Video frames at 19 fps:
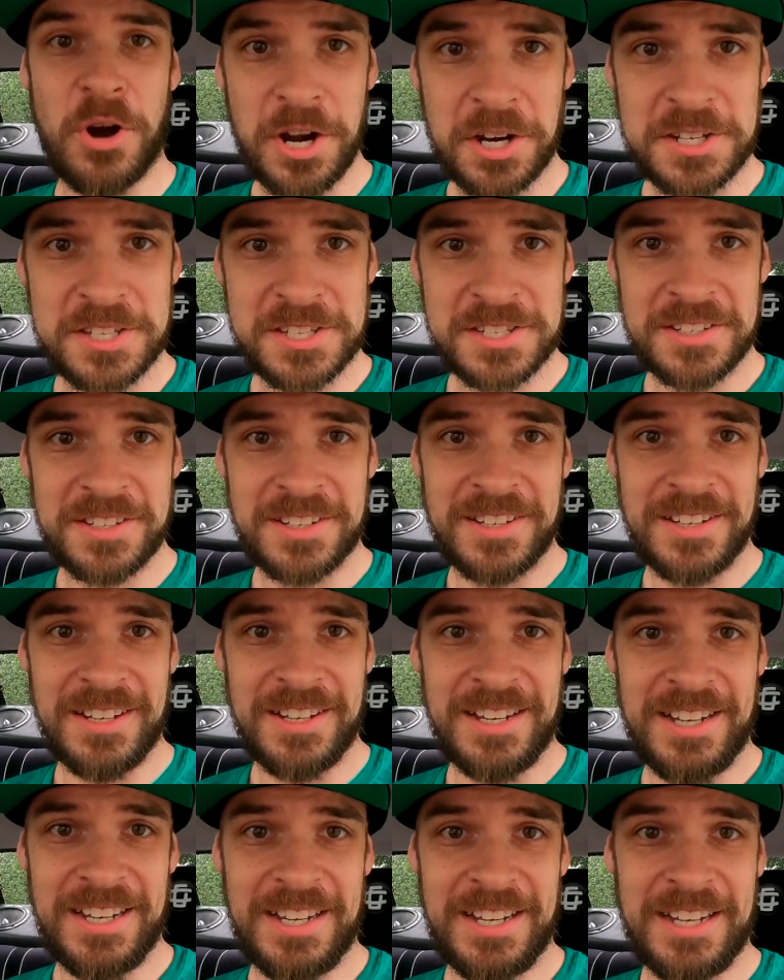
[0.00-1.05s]
works,
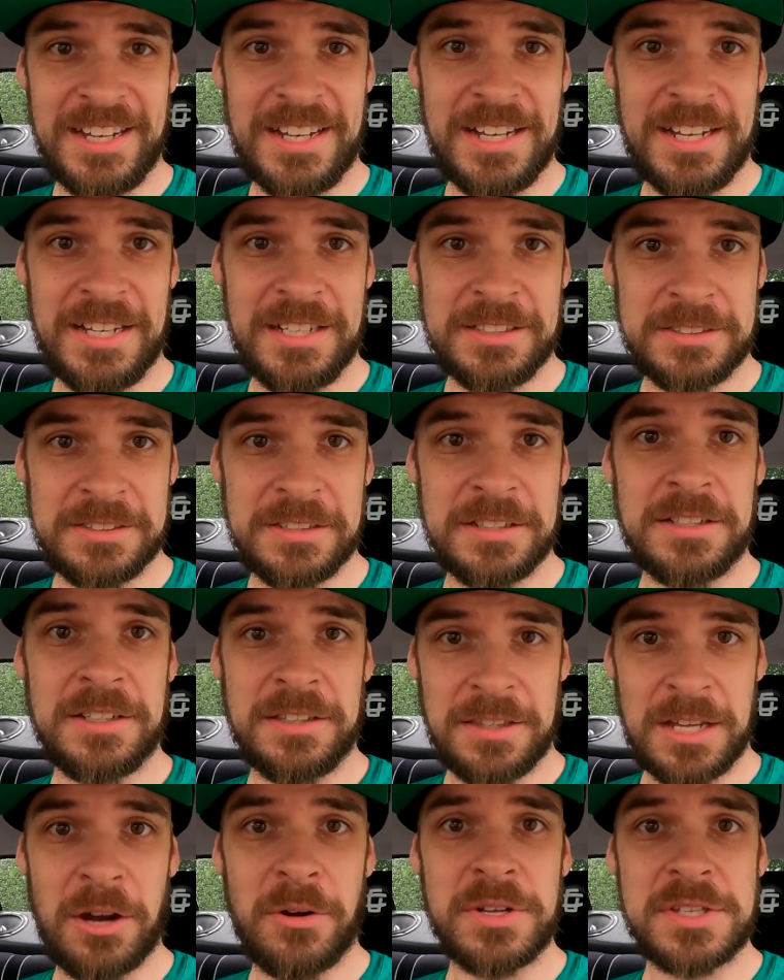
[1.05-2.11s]
and
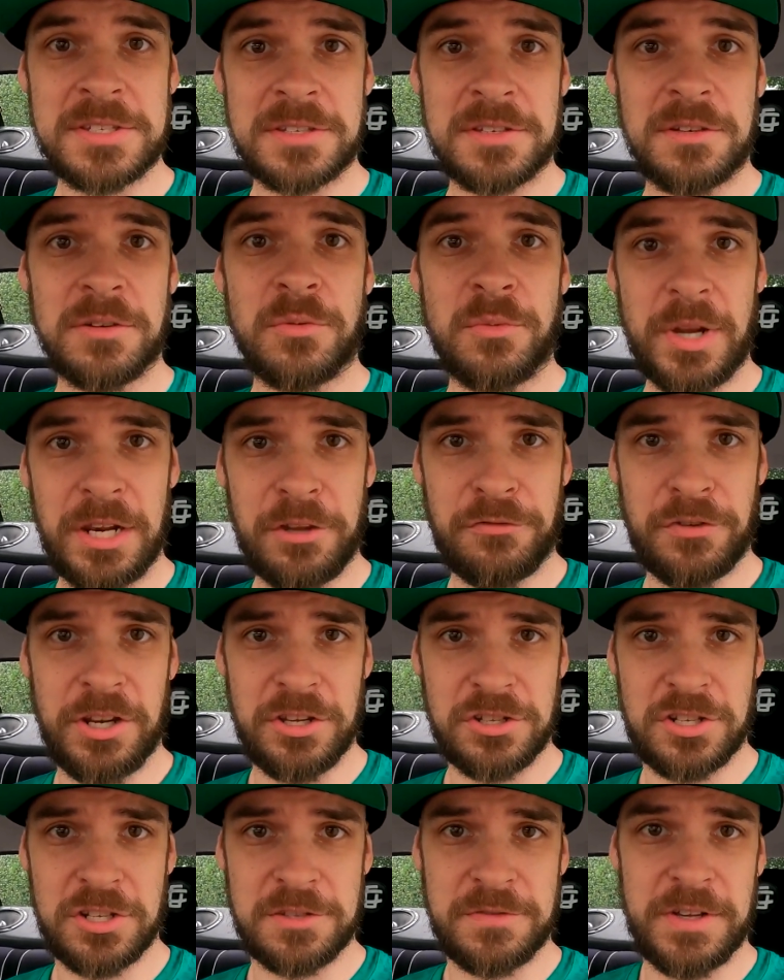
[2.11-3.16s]
now it's really
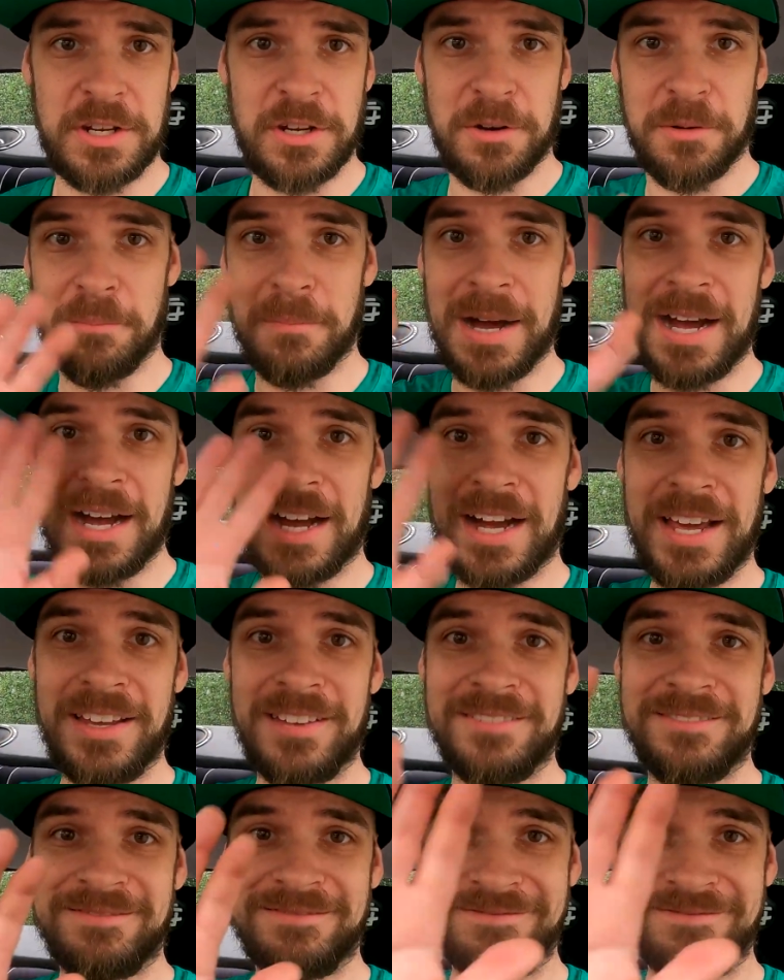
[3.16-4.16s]
finished this video. Bye!